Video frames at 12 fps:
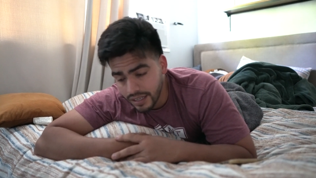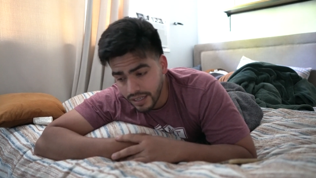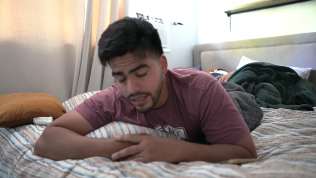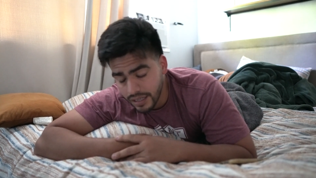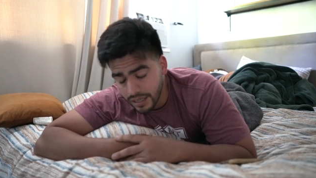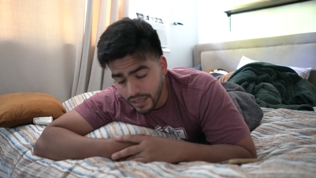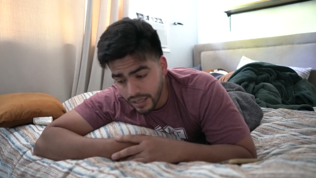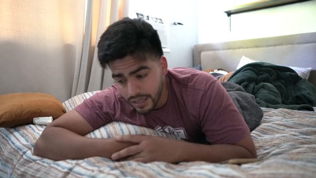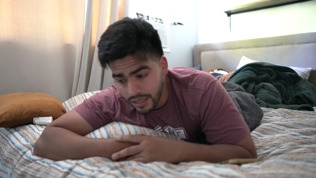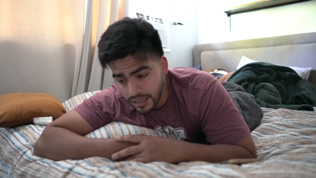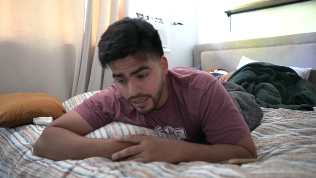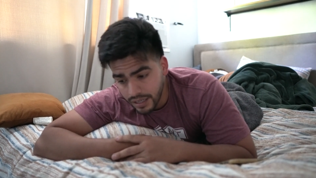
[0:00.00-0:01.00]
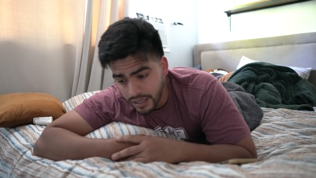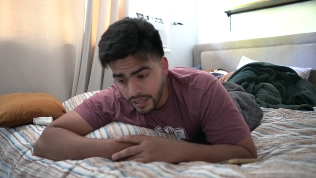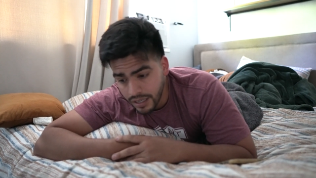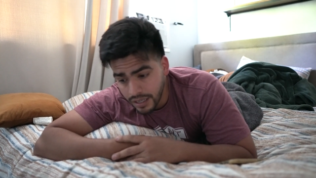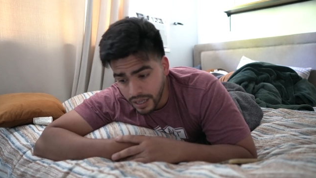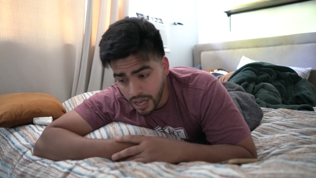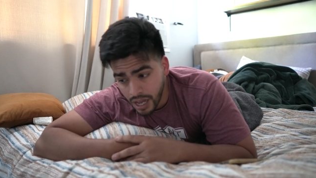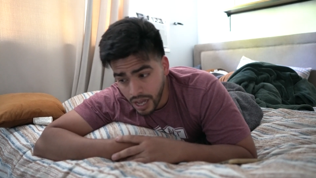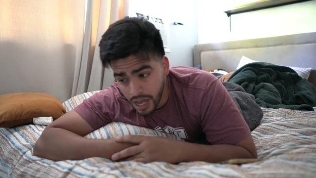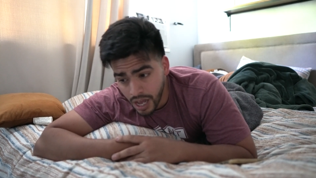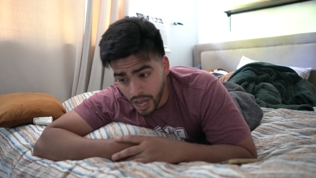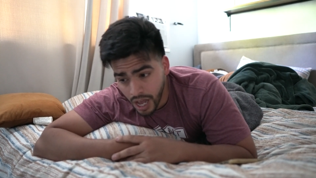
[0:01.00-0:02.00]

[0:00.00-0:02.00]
(silence)